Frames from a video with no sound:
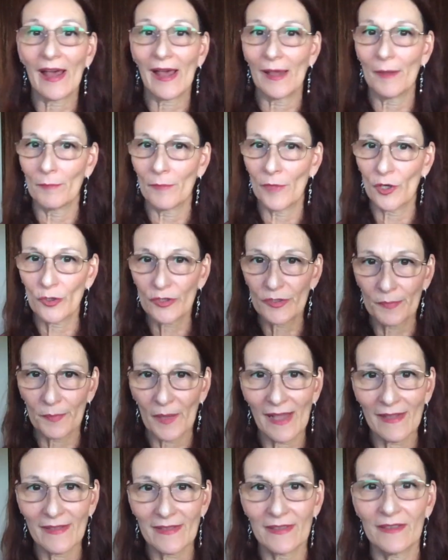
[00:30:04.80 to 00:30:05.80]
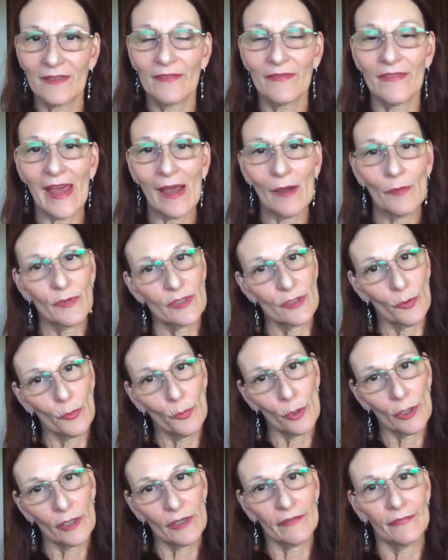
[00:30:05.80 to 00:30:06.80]
I'm most positive that was a
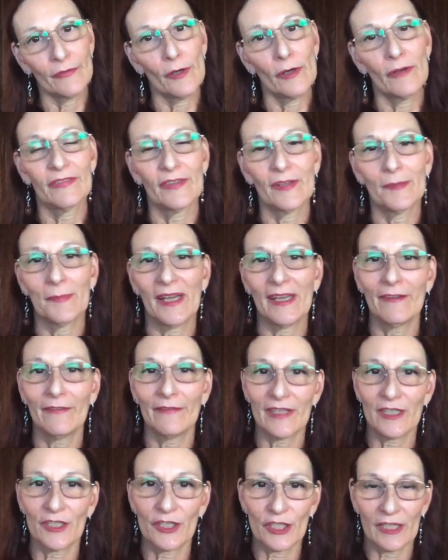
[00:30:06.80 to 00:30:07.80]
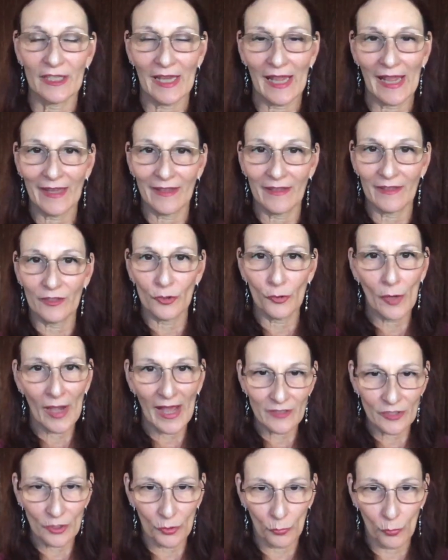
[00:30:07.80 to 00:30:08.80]
waterfall from my vision. And you
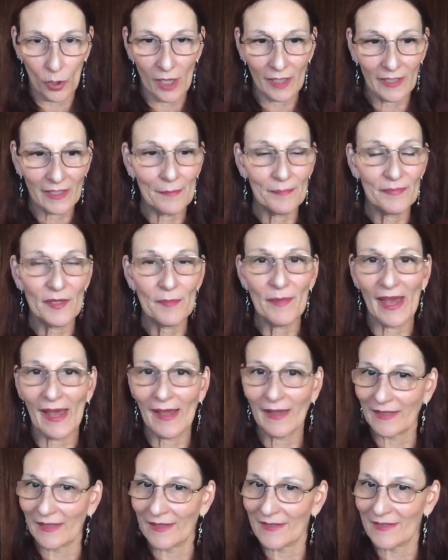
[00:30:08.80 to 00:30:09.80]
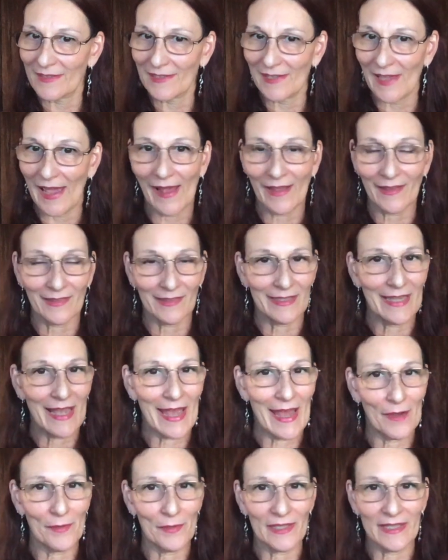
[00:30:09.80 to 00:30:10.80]
had to walk up the back exactly
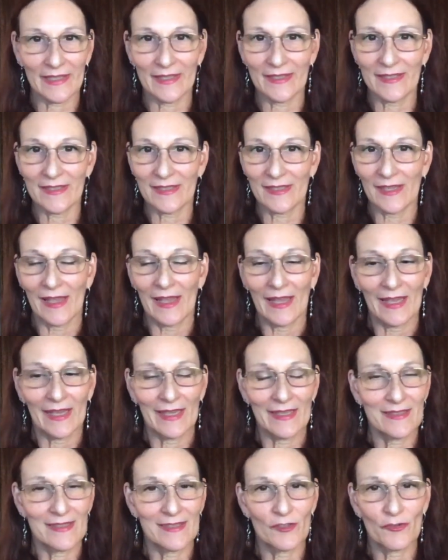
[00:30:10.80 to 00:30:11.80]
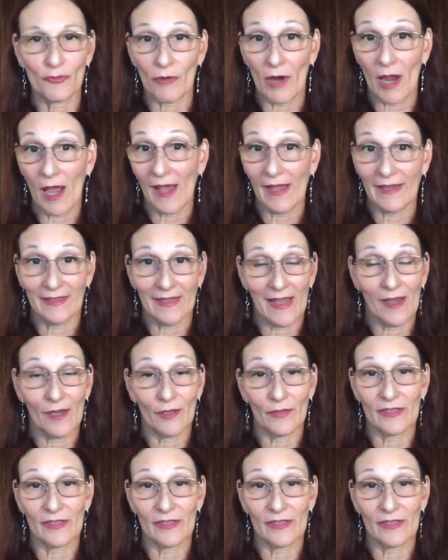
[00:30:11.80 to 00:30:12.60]
how it is. It's dry now.